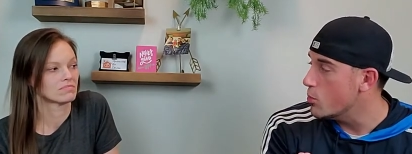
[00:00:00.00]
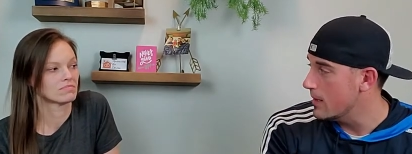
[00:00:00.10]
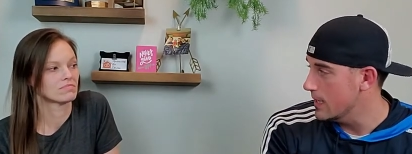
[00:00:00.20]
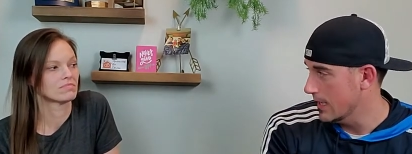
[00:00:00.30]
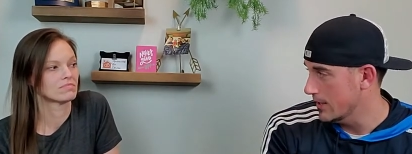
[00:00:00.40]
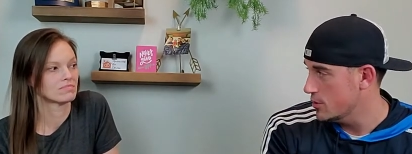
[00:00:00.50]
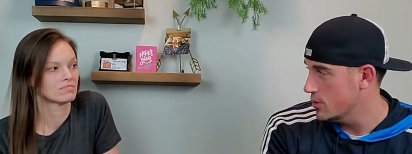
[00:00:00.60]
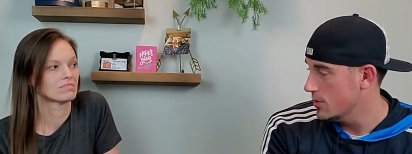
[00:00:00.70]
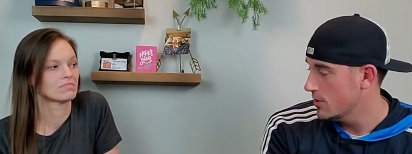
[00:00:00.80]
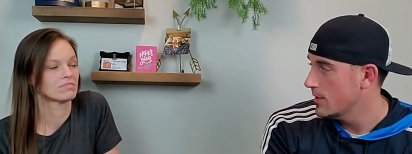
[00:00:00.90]
Speaker 1: much
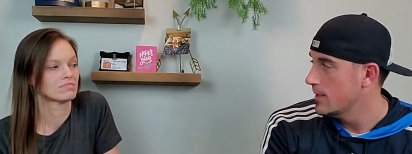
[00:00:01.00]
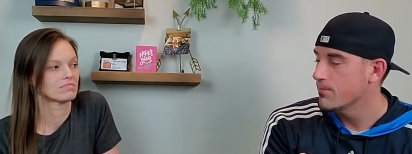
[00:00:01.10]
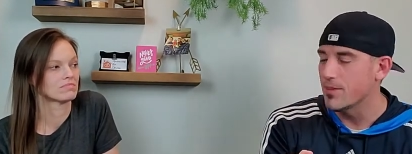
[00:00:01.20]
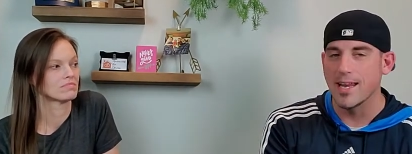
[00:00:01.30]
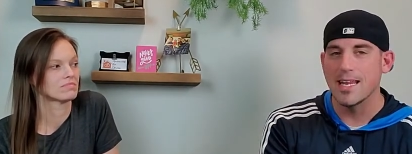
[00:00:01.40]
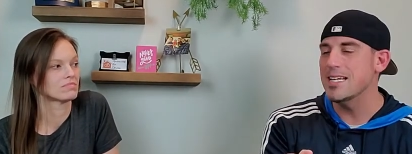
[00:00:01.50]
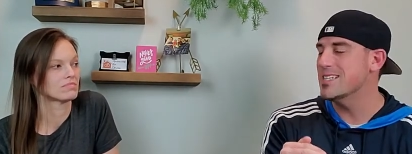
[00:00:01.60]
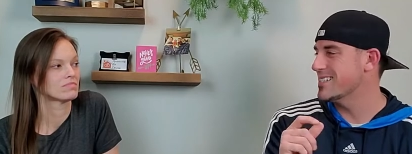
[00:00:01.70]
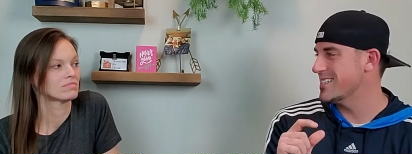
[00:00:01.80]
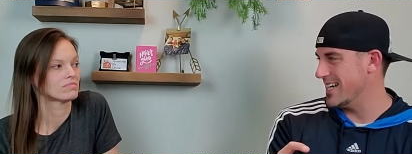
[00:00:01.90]
that he
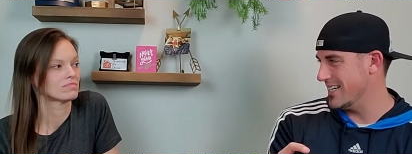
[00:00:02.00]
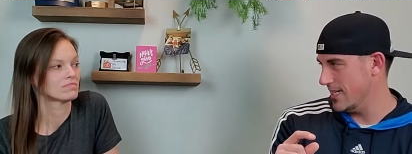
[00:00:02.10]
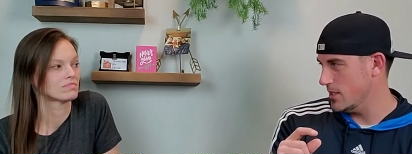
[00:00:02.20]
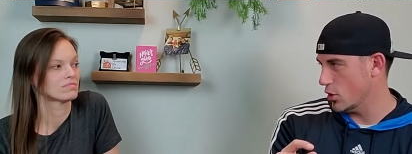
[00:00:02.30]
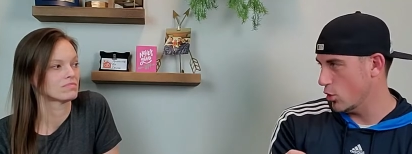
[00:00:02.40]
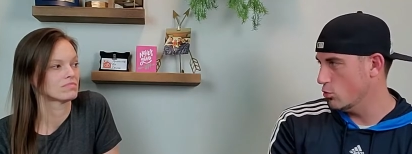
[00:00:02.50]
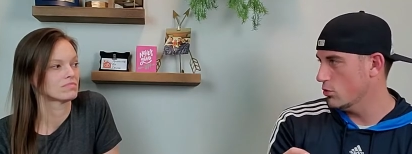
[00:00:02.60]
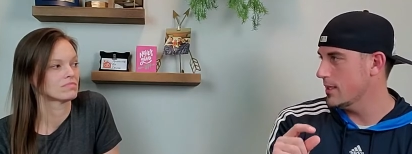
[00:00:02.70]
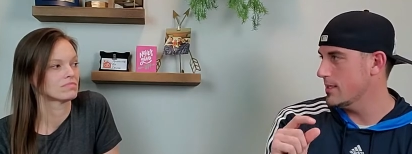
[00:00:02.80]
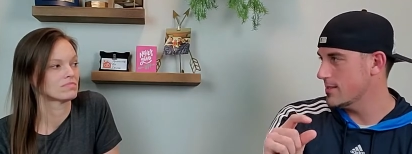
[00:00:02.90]
sent his
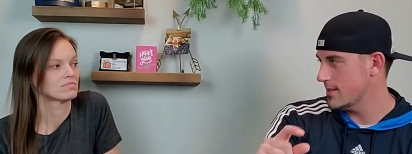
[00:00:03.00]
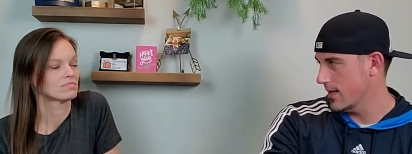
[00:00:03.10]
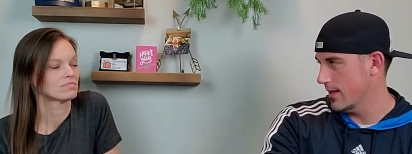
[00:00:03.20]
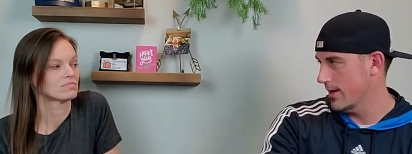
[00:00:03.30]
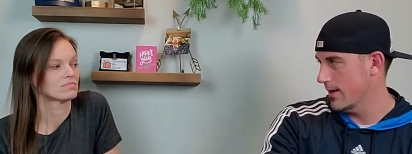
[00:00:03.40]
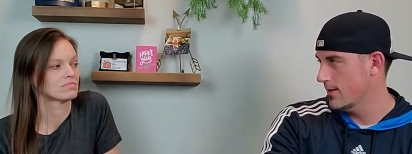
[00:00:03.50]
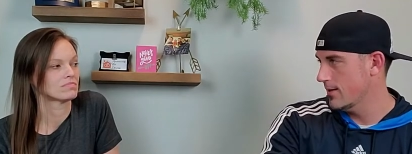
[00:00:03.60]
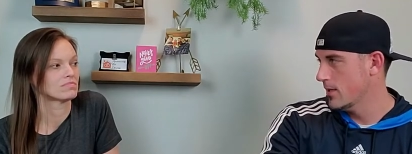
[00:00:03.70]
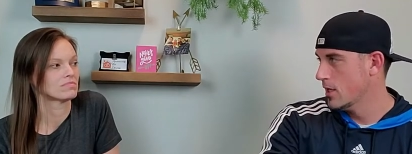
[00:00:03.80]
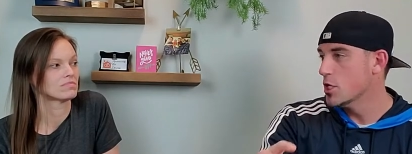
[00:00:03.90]
only son
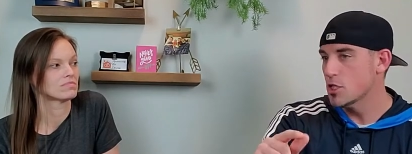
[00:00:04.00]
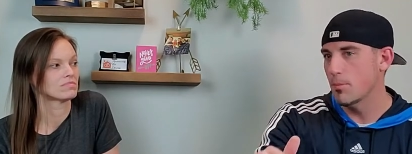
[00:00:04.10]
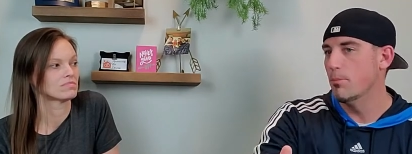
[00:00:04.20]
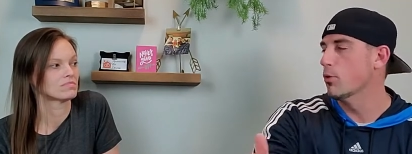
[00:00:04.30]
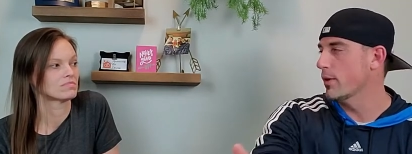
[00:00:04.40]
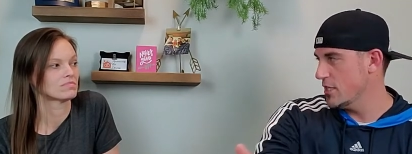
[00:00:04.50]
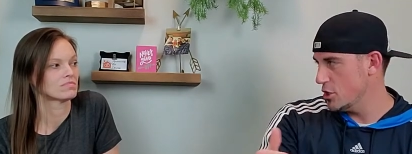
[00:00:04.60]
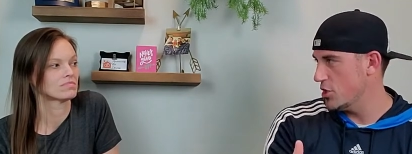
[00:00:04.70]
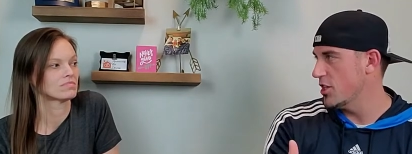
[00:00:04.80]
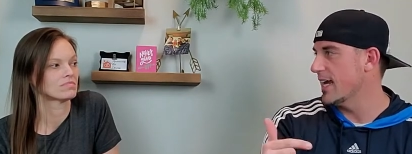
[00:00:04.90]
to bridge
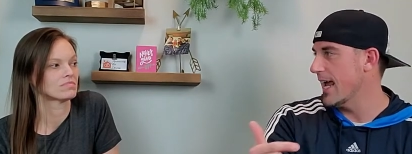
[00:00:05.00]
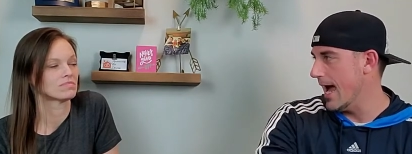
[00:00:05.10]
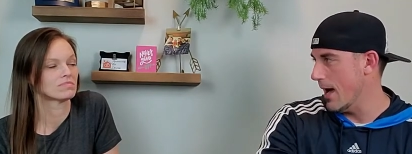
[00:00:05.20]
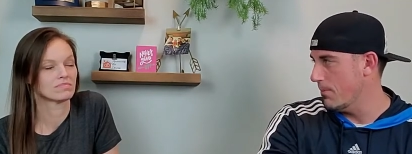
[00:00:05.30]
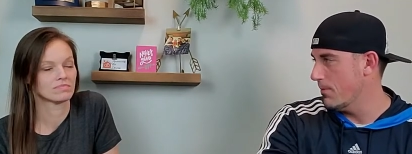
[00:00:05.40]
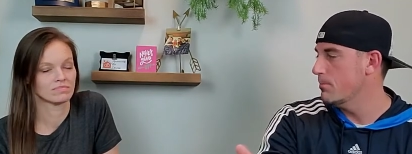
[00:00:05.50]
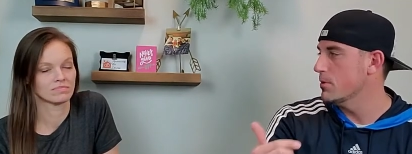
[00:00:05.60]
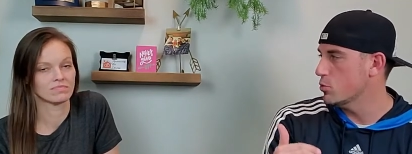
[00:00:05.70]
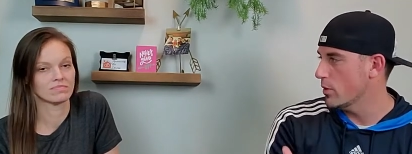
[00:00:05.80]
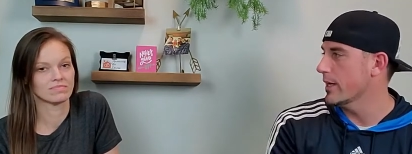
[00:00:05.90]
the gap
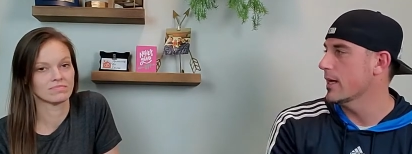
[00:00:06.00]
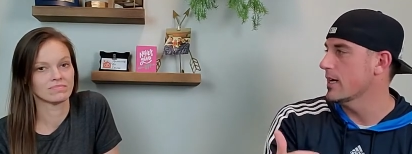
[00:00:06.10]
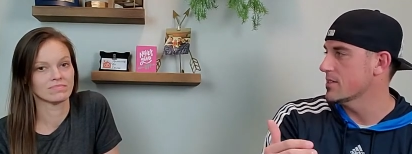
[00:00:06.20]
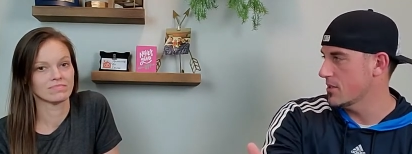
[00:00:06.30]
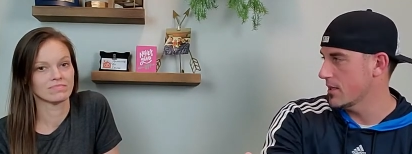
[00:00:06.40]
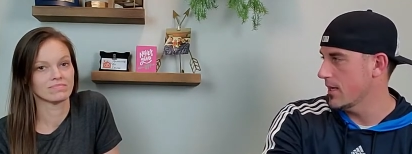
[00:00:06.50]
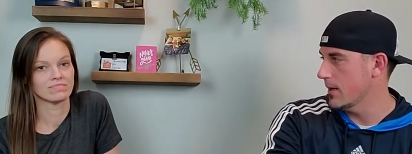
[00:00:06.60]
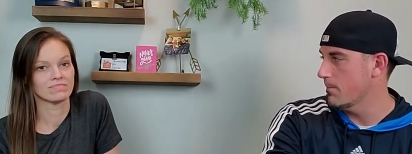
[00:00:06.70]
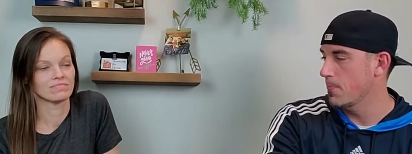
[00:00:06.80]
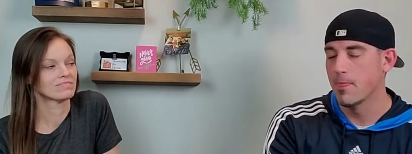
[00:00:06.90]
between us and
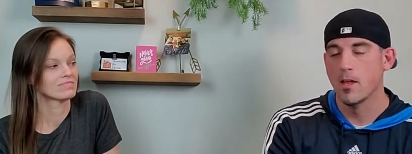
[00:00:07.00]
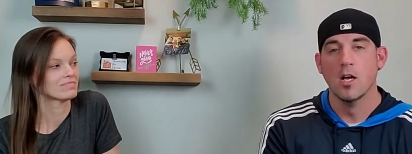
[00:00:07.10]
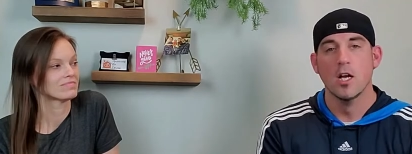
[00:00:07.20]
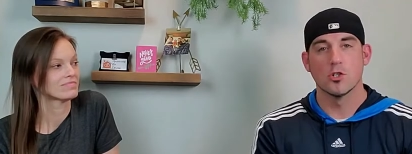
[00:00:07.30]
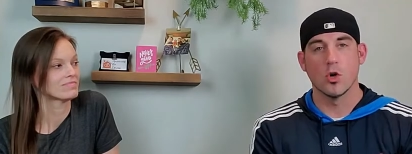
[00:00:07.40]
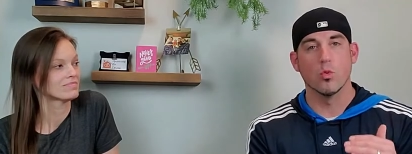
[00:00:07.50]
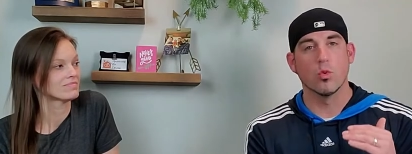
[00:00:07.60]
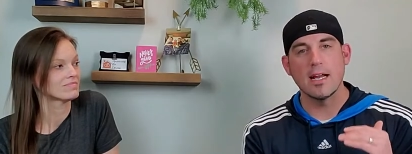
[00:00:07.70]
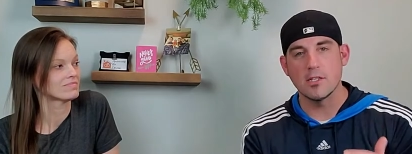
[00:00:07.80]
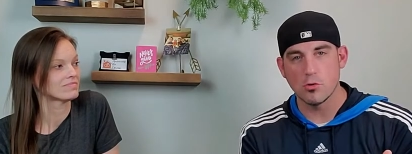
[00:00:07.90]
him. Mm. So,
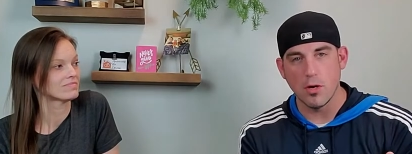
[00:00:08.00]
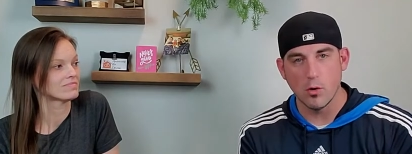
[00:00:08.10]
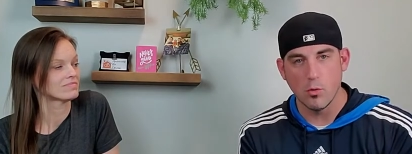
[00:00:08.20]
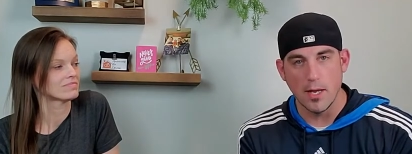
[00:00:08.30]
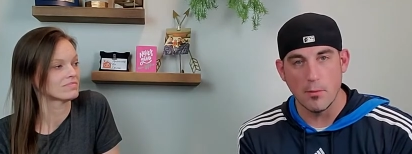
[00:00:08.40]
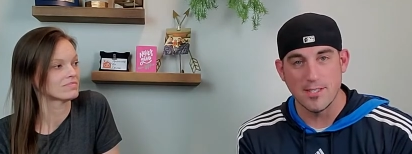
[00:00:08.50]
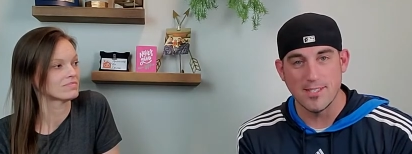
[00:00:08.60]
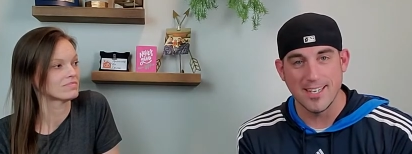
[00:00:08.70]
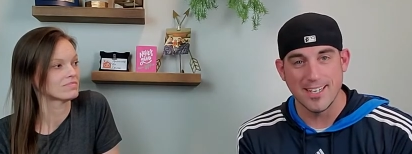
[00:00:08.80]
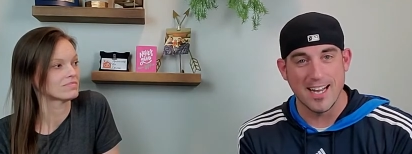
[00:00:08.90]
right straight away, we see
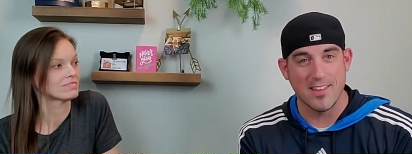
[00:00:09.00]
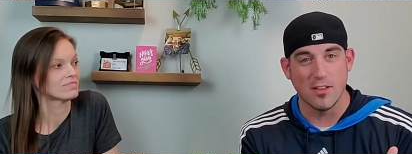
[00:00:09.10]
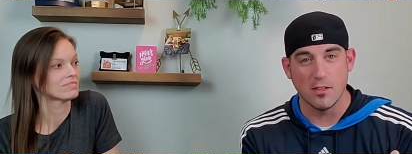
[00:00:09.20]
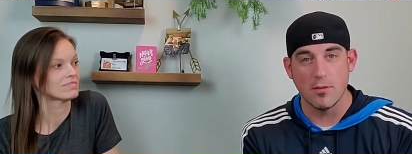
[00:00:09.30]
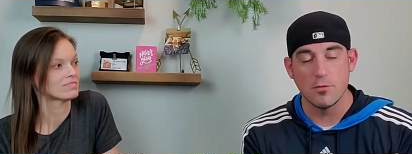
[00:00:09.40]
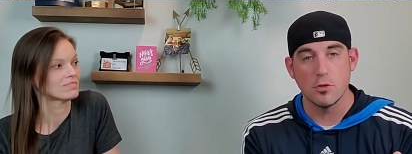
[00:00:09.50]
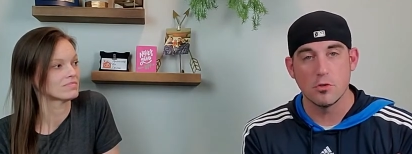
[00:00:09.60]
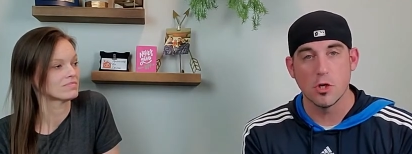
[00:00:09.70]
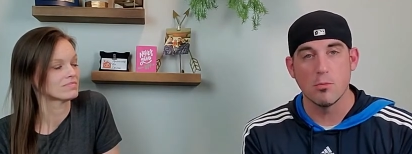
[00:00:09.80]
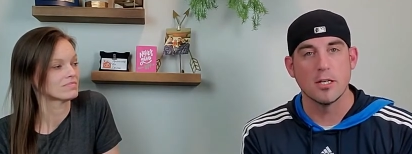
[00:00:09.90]
a God that loves you
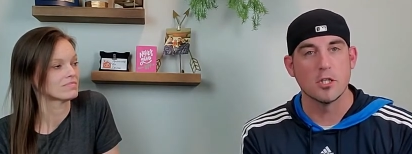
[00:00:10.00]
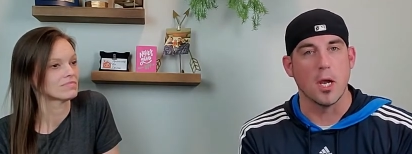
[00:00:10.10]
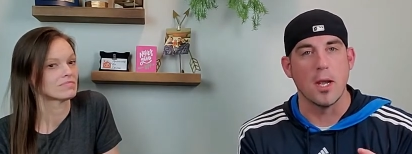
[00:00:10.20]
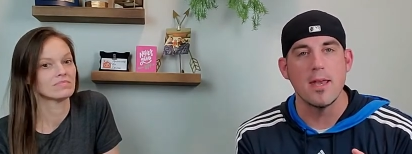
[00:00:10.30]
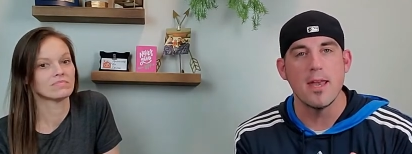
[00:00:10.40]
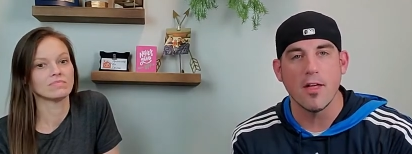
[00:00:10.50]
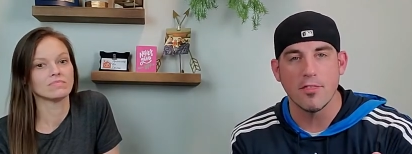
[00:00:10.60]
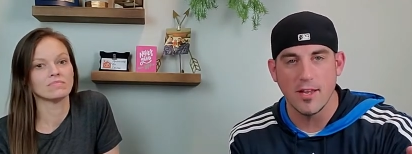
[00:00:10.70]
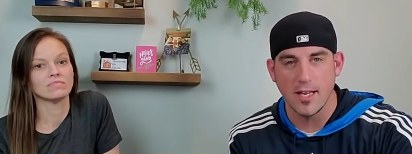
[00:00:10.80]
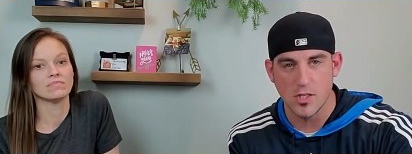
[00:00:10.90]
so much,
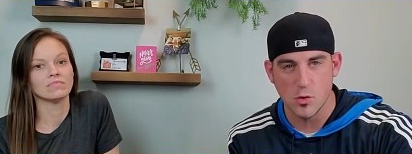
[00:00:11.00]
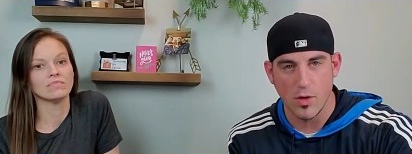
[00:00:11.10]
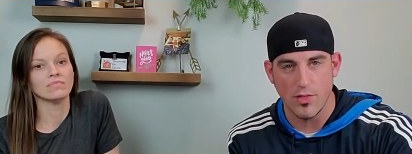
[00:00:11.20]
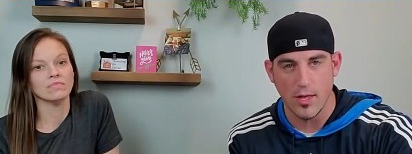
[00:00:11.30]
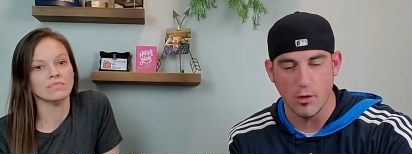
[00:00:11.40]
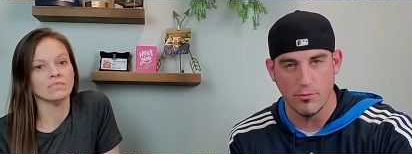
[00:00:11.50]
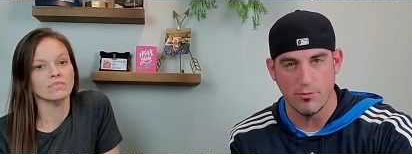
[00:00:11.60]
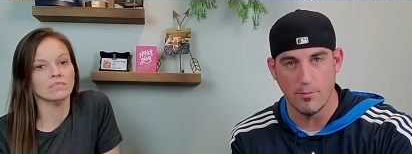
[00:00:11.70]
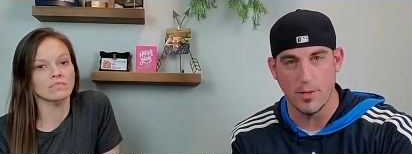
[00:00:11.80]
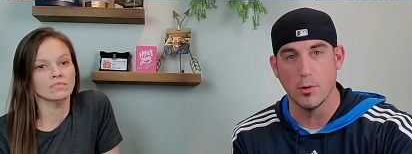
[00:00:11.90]
nothing is withheld
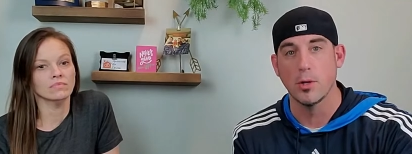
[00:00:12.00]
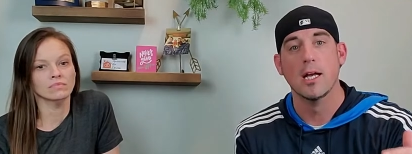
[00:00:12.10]
from you.